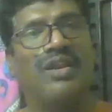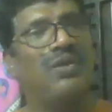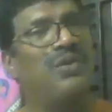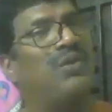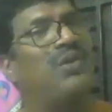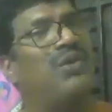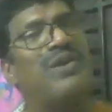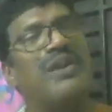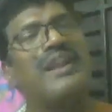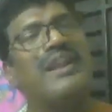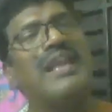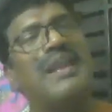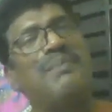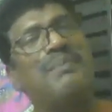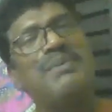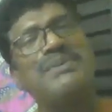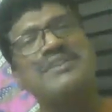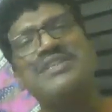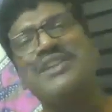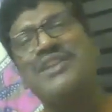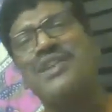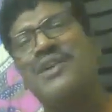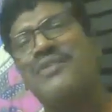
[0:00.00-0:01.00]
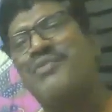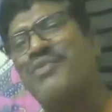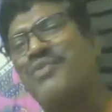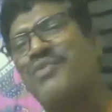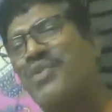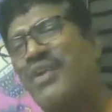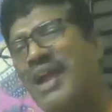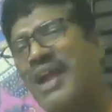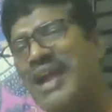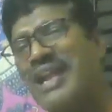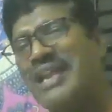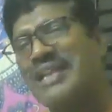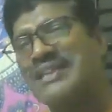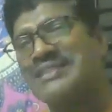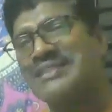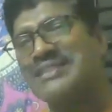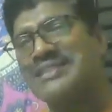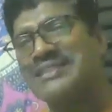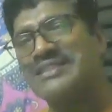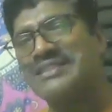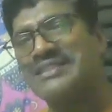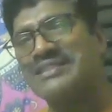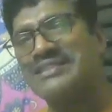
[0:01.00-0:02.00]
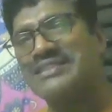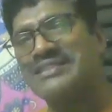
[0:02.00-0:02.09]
You're an epistle of Christ.